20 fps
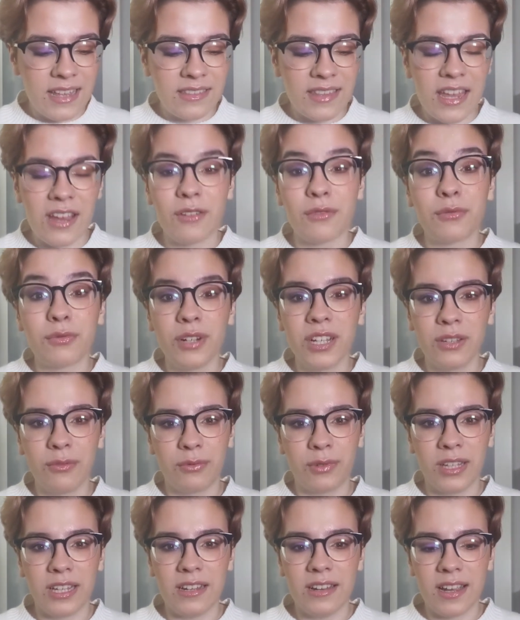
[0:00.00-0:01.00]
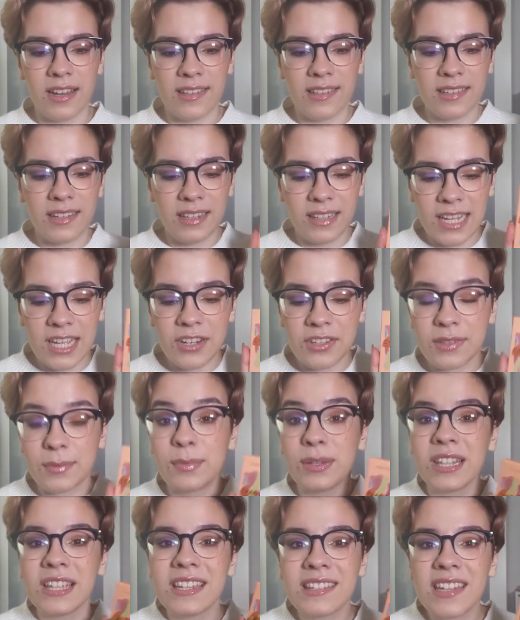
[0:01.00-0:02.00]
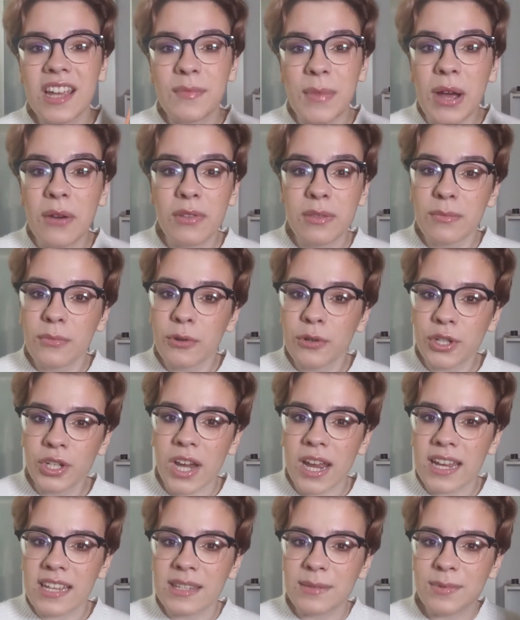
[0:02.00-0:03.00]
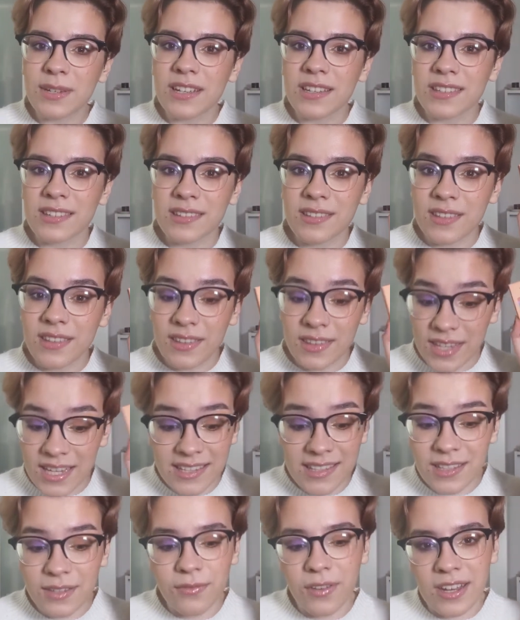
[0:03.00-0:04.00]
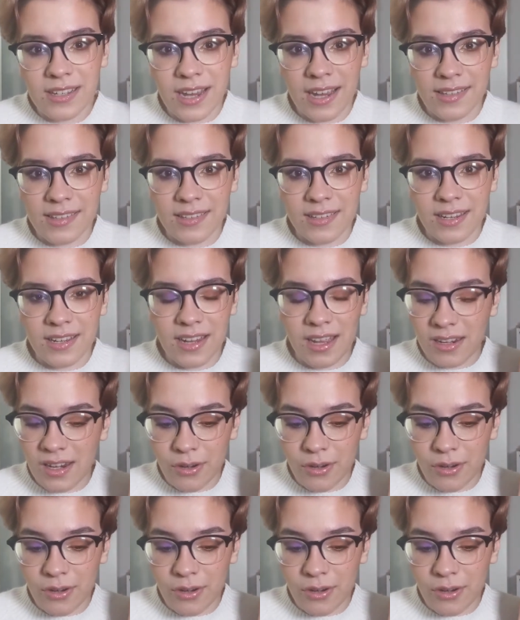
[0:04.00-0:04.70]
They are really, really nice. Kaleidos, please come out with more shades because this is fantastic.